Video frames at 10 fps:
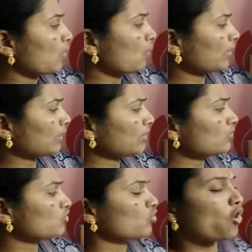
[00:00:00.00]
Very
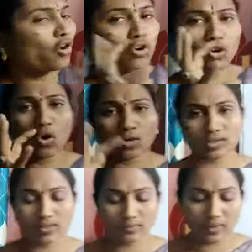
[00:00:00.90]
strong
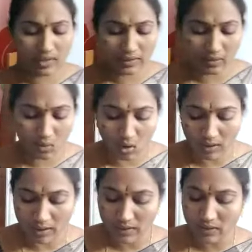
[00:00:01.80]
claws and they are
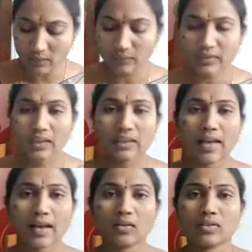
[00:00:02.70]
called as a
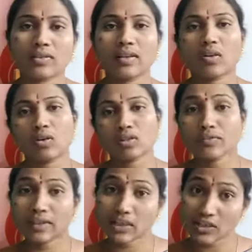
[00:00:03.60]
talons. They are also
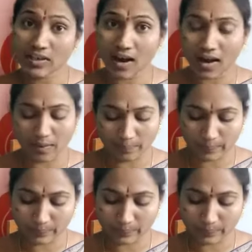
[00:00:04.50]
very sharp.